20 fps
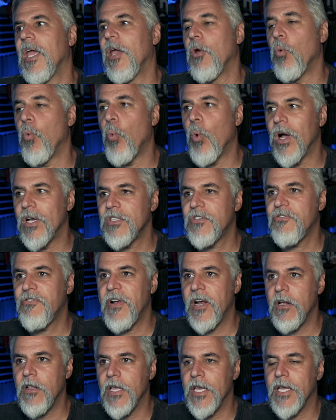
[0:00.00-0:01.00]
It was
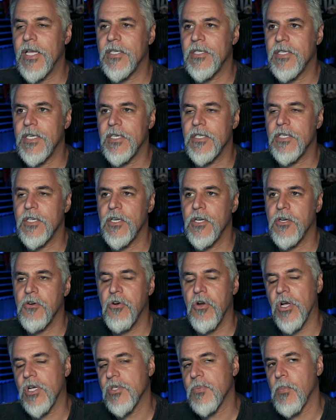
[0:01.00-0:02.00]
fairly consistent
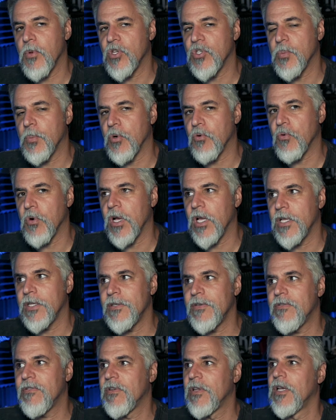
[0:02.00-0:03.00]
across multiple
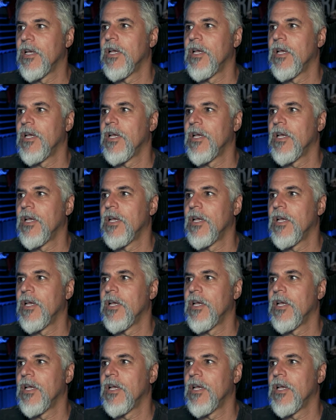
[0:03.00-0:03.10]
runs,